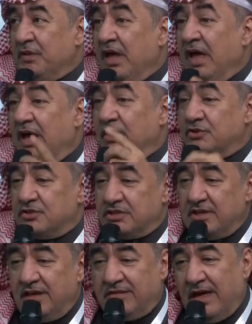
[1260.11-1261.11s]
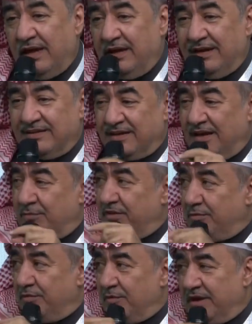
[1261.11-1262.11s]
consider
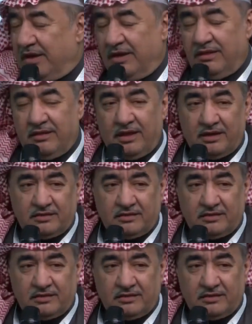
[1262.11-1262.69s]
other investors